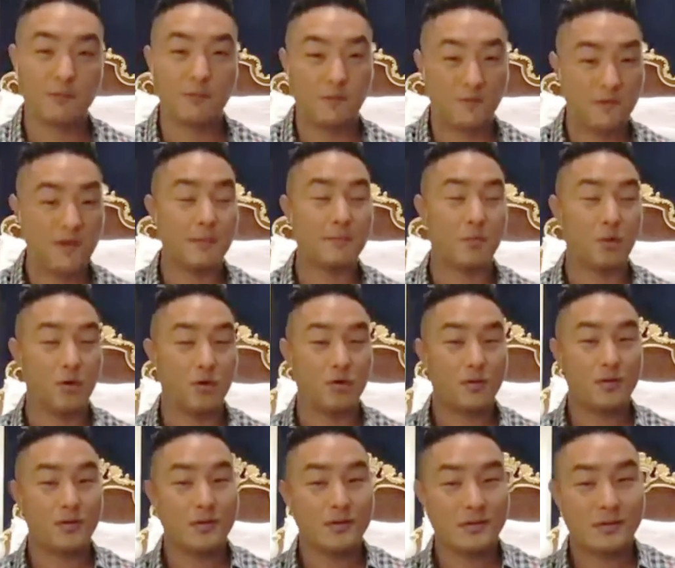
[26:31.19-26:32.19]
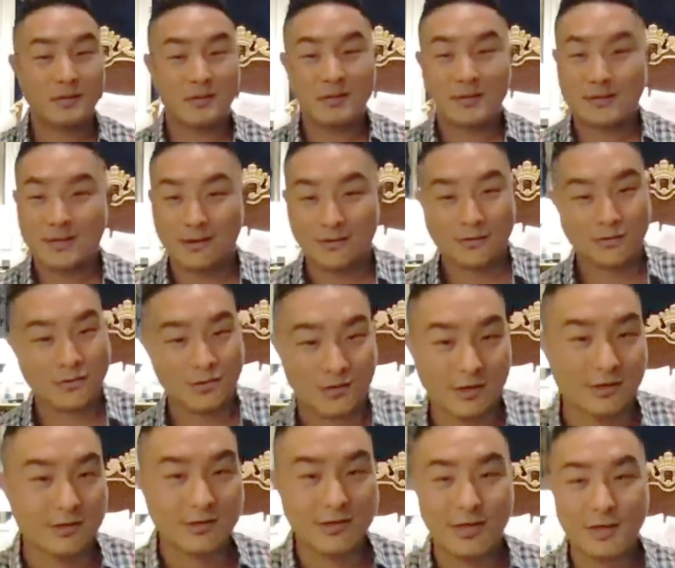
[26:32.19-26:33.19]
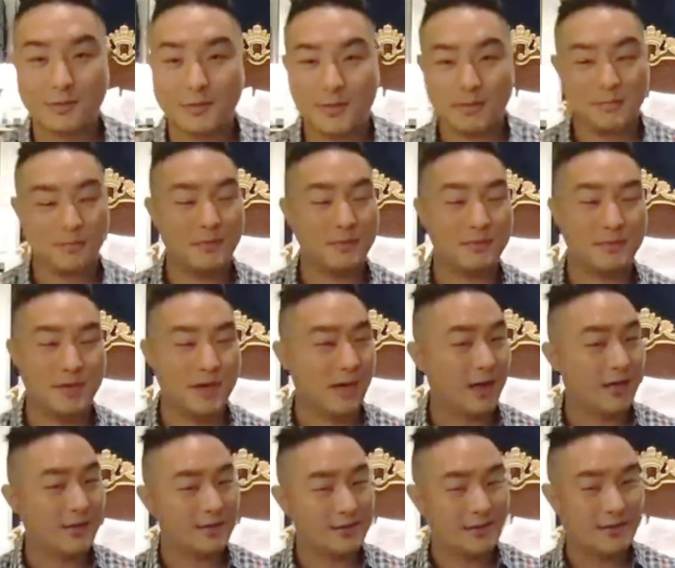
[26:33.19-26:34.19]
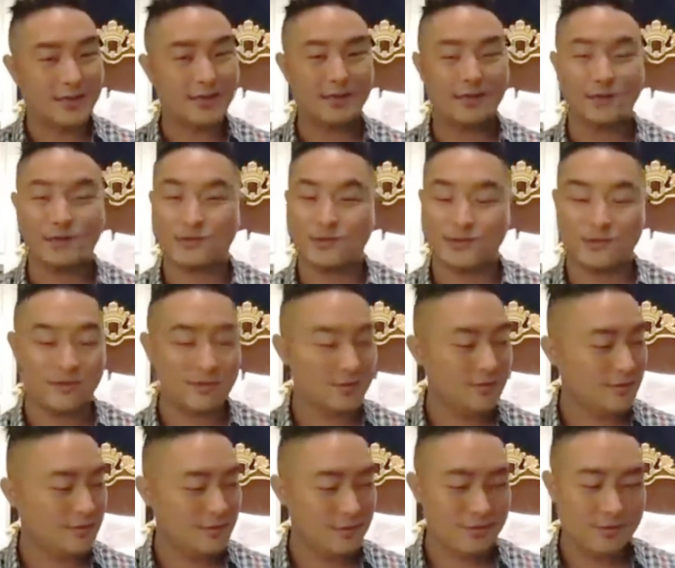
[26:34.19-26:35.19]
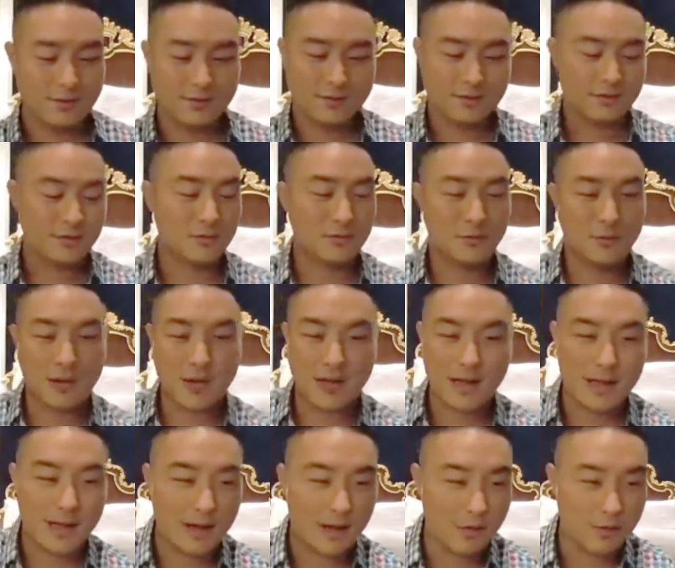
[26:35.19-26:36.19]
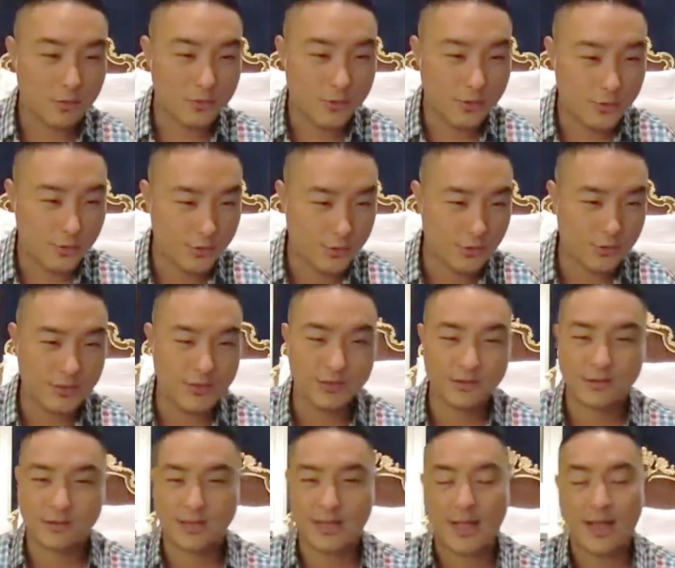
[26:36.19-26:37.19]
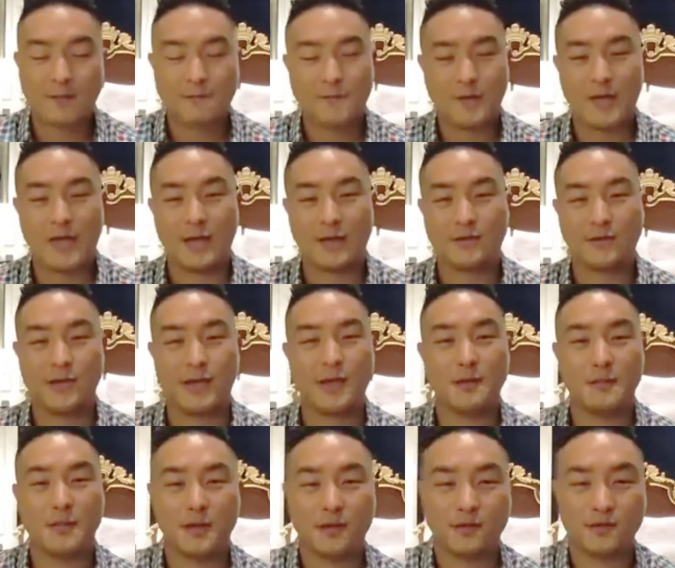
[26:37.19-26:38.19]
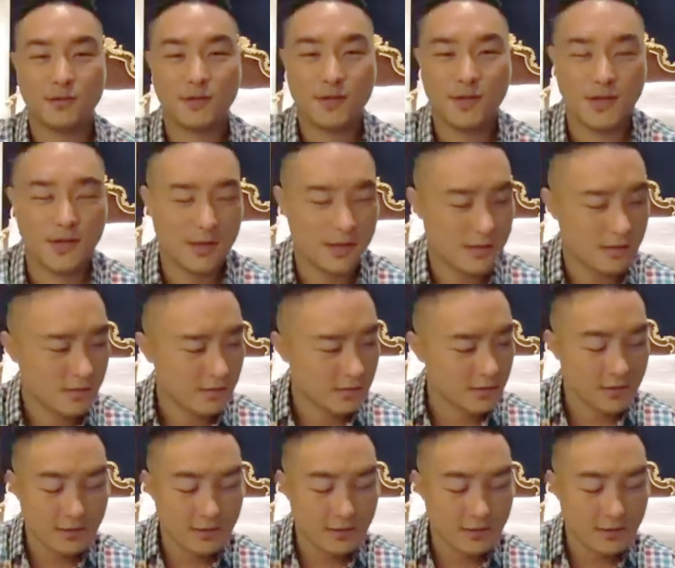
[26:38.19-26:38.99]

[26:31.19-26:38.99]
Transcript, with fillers: In this month of November, there's there's going to be, God's going to just, wow he's laughing at his enemies.